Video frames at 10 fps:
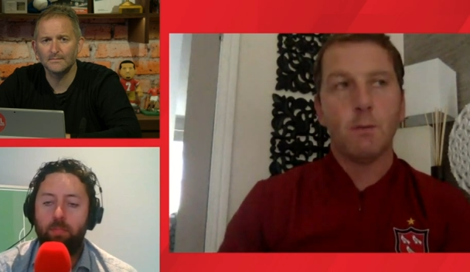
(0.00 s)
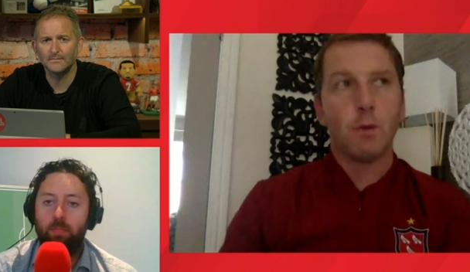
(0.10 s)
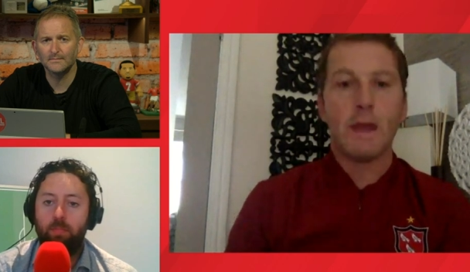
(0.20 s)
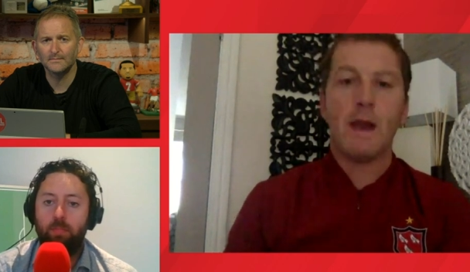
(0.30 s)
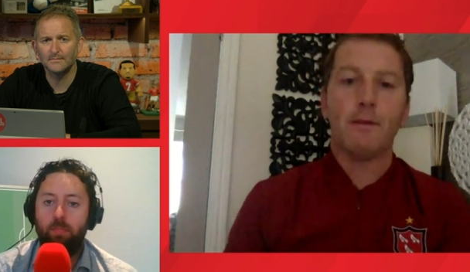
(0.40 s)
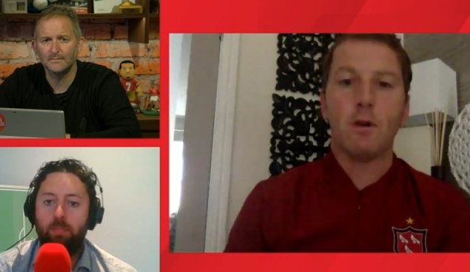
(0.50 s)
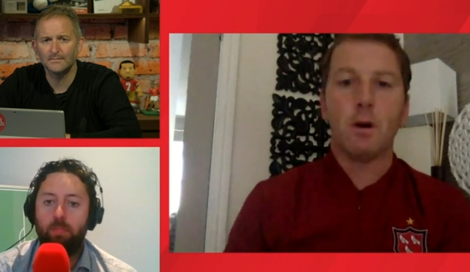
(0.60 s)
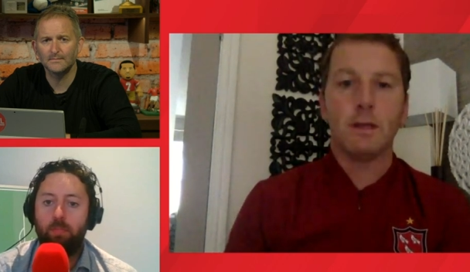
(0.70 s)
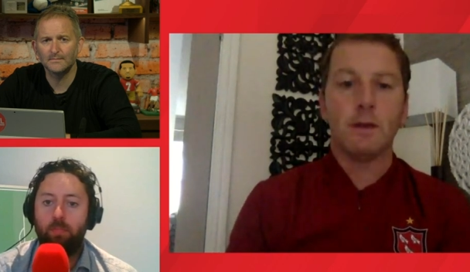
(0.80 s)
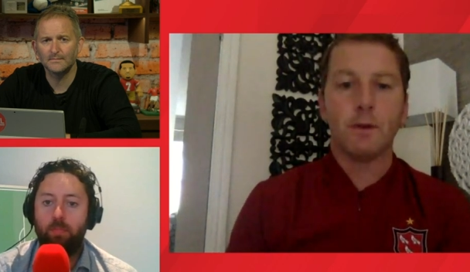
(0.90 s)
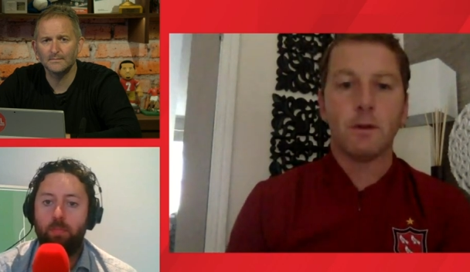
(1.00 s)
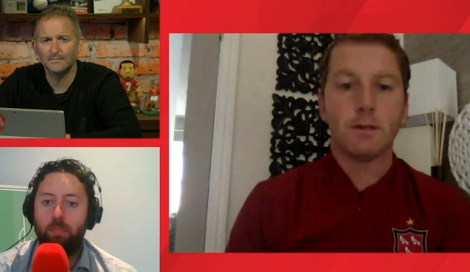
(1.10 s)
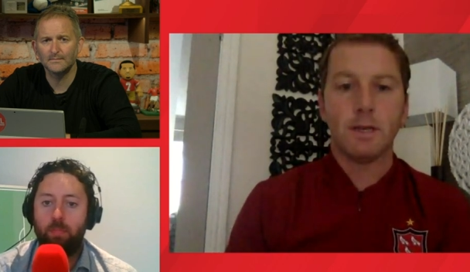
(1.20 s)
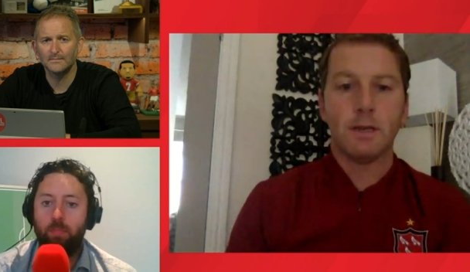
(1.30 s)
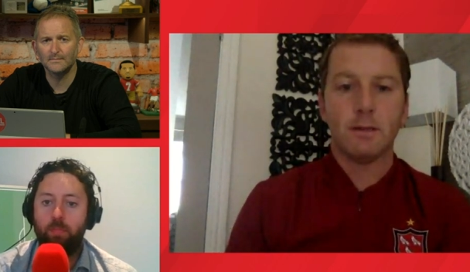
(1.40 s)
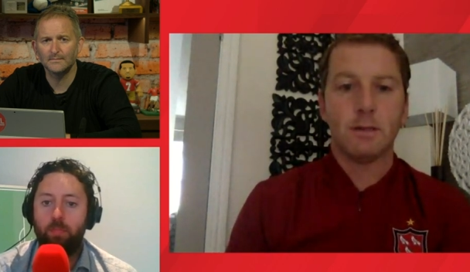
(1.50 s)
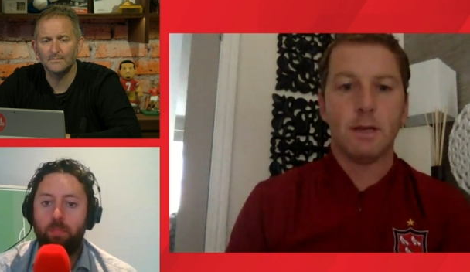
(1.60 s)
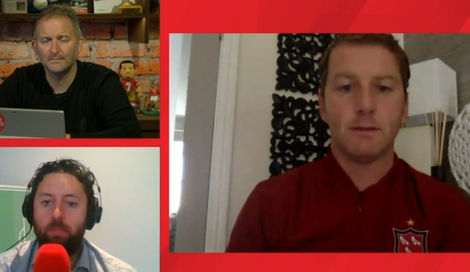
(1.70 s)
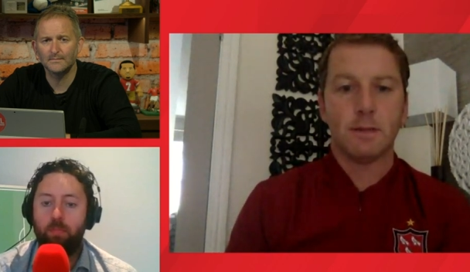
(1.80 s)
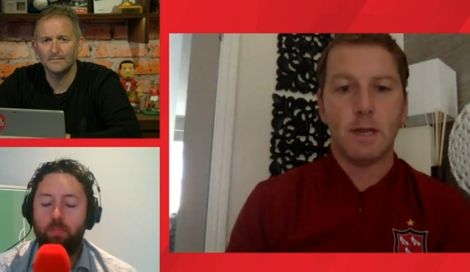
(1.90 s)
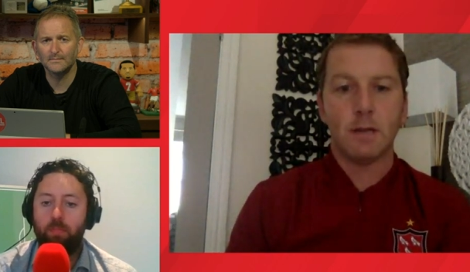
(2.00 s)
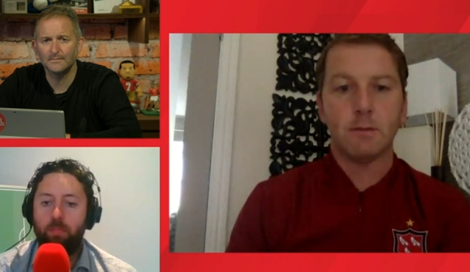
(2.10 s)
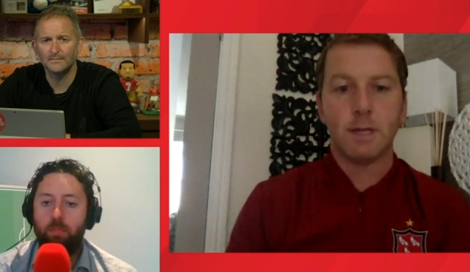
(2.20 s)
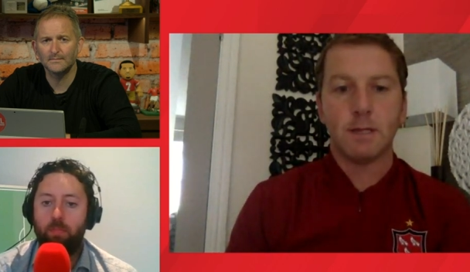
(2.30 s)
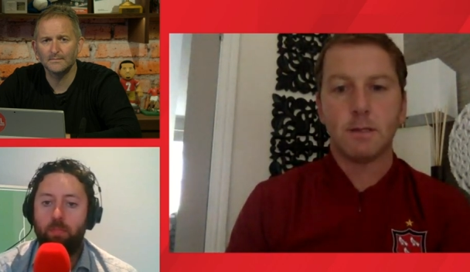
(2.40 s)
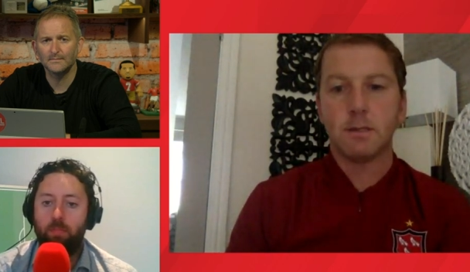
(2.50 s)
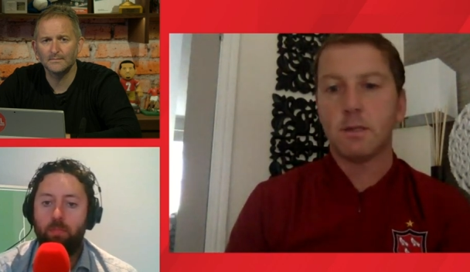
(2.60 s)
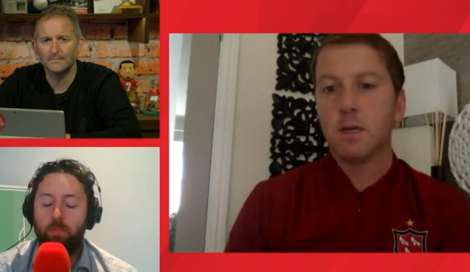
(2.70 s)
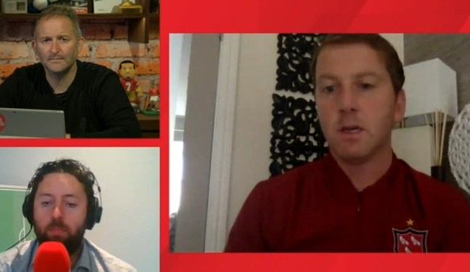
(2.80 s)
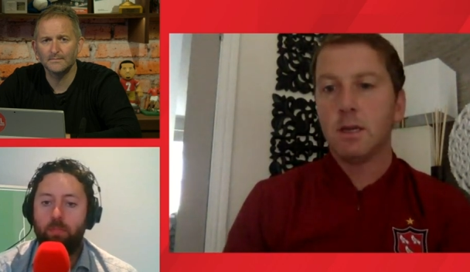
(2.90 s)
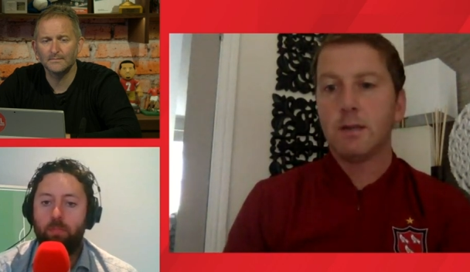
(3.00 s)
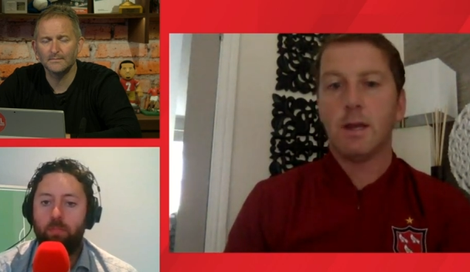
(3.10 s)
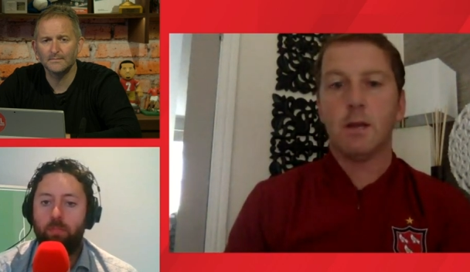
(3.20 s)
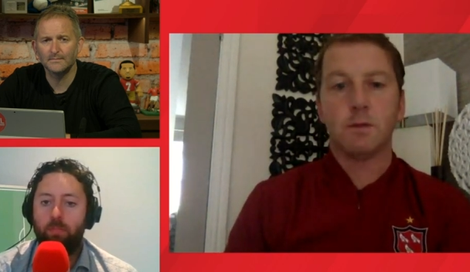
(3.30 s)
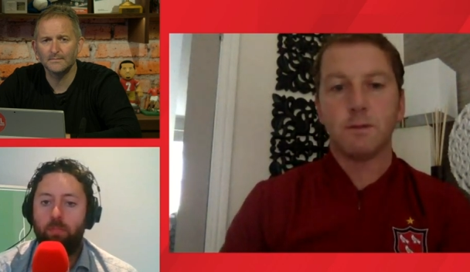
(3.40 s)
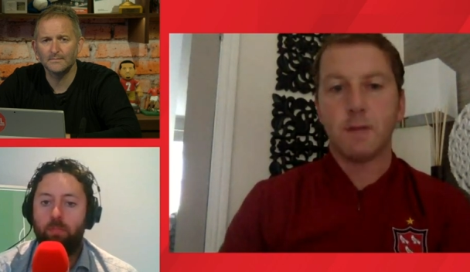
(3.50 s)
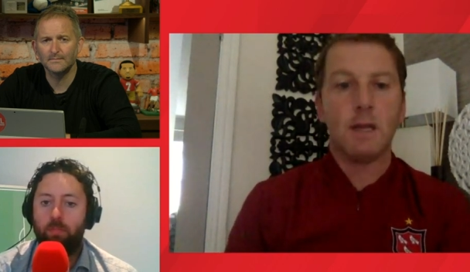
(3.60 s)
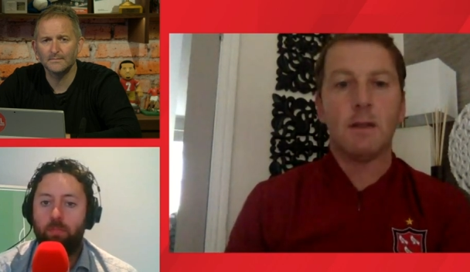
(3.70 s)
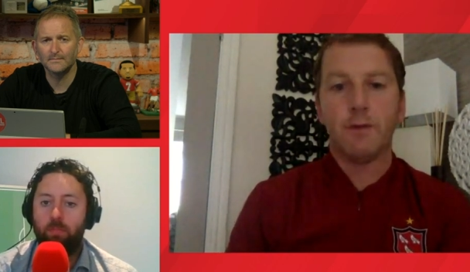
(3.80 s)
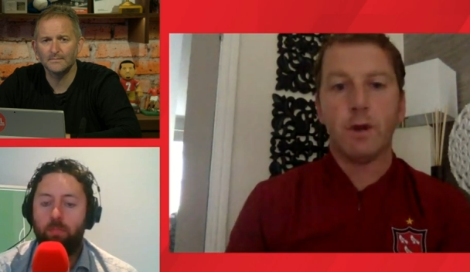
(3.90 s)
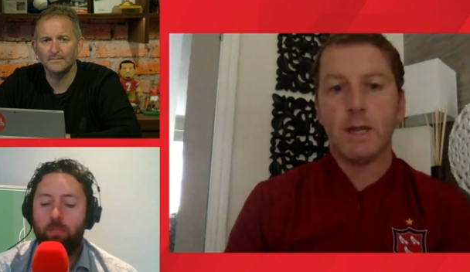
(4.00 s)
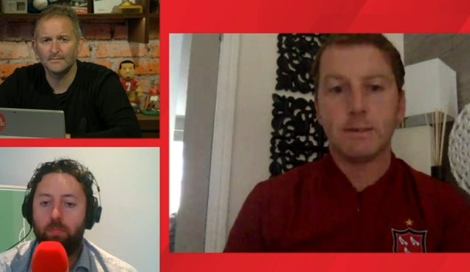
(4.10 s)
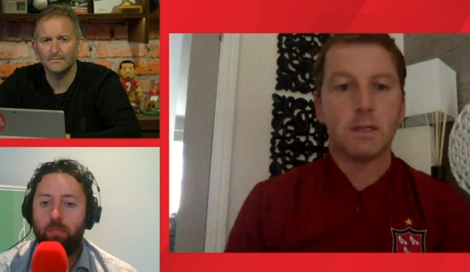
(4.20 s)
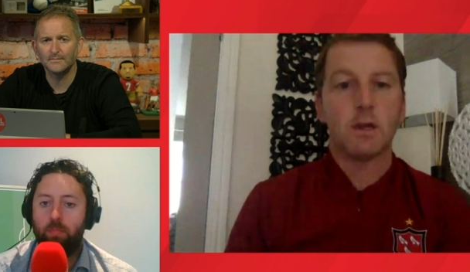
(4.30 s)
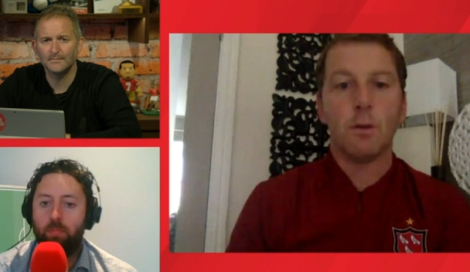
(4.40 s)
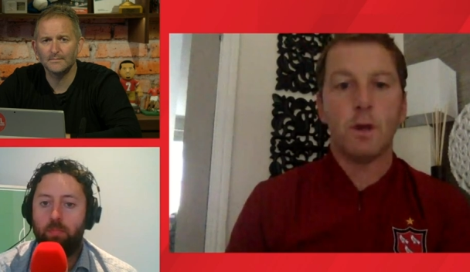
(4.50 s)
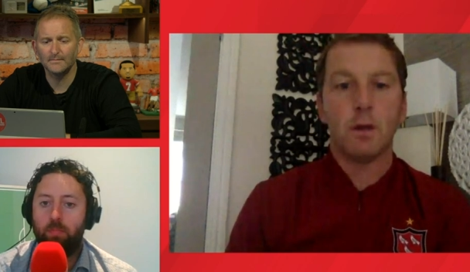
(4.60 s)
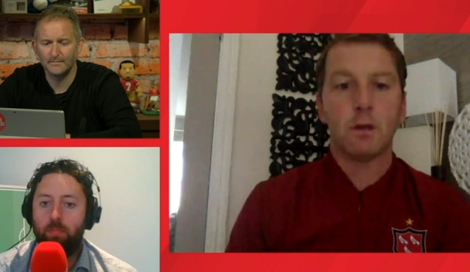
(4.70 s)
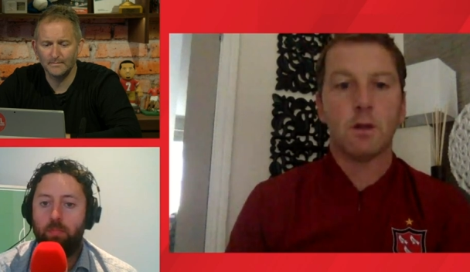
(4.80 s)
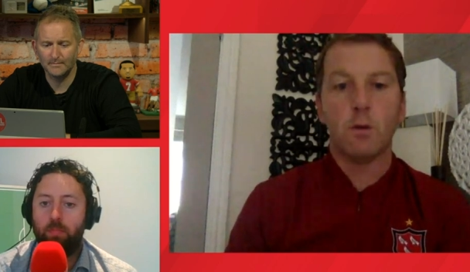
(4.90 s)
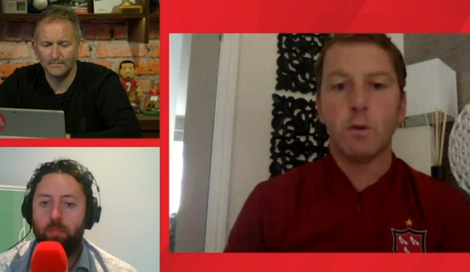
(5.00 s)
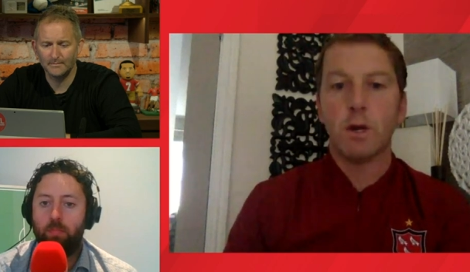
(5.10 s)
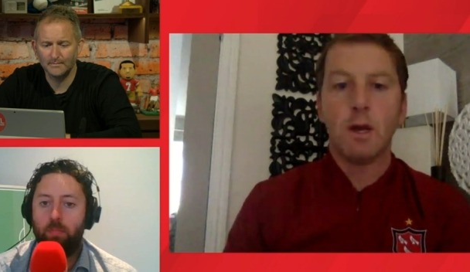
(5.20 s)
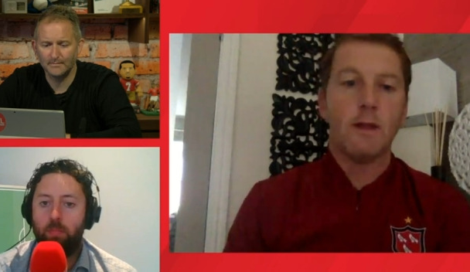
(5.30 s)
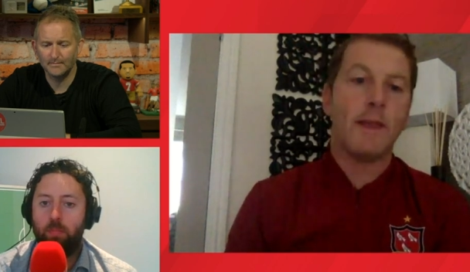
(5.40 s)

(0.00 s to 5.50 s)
Speaker 1: But they have got a difficult set, set of circumstances in terms of they need finance to go beyond October.